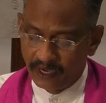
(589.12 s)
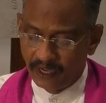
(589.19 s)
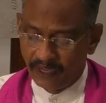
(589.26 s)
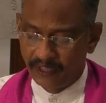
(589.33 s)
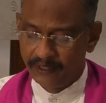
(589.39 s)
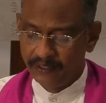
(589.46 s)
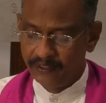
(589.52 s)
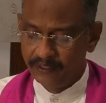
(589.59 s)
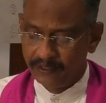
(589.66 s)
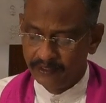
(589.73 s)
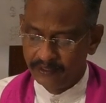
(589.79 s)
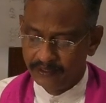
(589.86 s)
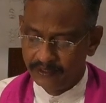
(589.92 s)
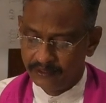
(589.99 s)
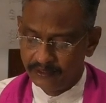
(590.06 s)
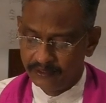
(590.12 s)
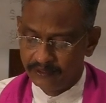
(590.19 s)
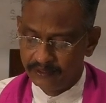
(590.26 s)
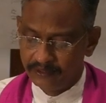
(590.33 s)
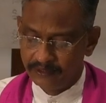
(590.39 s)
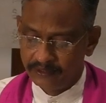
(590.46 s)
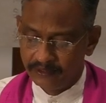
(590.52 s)
And
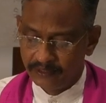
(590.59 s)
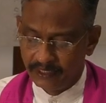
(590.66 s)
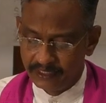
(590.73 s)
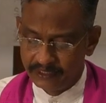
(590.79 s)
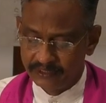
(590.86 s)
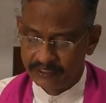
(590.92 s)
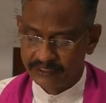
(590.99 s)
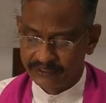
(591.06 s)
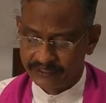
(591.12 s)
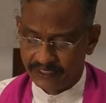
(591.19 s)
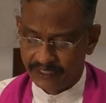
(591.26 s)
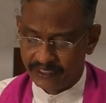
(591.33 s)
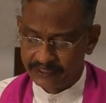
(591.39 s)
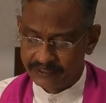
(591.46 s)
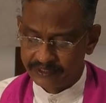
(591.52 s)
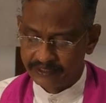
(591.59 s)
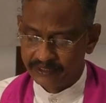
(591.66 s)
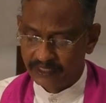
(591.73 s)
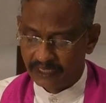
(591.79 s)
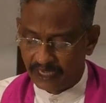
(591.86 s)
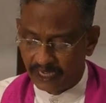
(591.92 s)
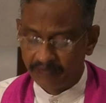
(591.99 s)
angel says,
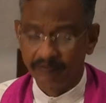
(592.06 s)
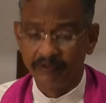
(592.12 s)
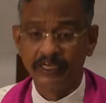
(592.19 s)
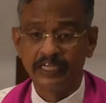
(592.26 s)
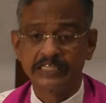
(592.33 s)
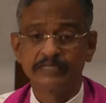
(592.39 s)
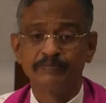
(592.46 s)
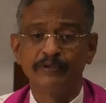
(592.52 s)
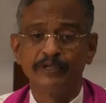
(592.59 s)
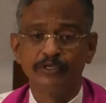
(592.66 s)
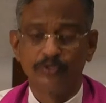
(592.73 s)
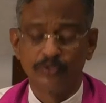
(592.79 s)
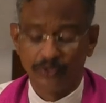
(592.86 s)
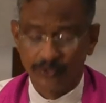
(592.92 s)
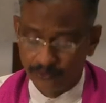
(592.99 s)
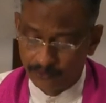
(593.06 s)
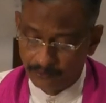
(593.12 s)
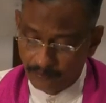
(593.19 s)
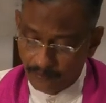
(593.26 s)
I will explain to you.